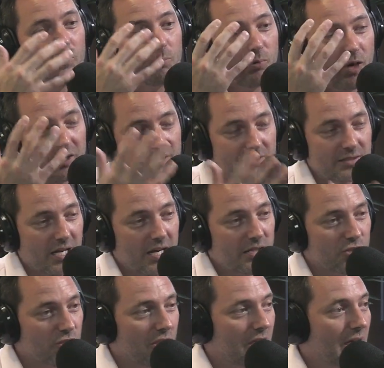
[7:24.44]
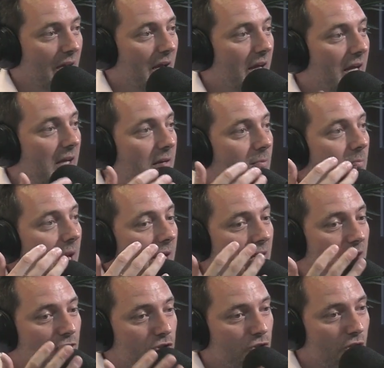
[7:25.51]
presentation and
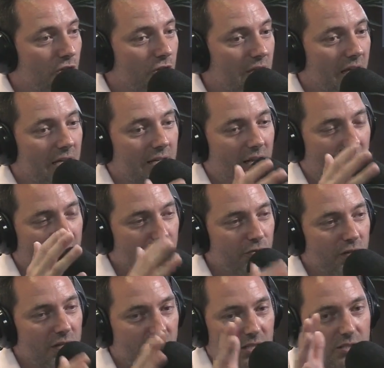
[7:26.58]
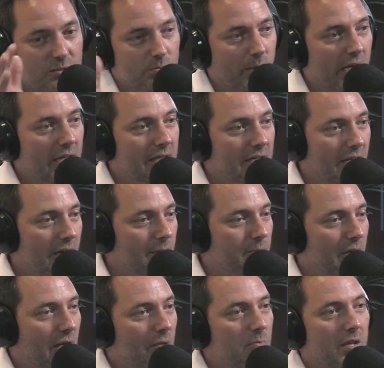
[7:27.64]
making sure that everything is buttoned up,
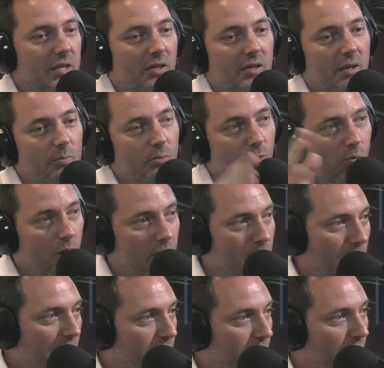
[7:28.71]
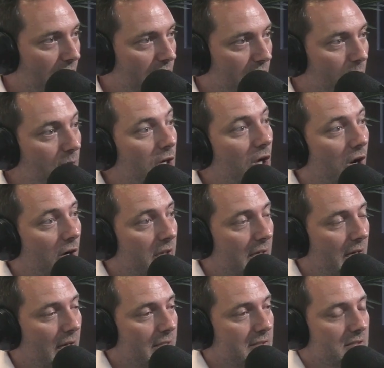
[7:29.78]
it can be the number one pitfall that we guard
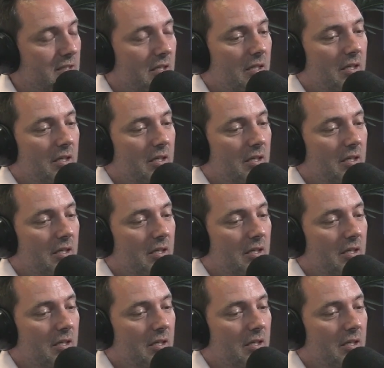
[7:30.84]
against.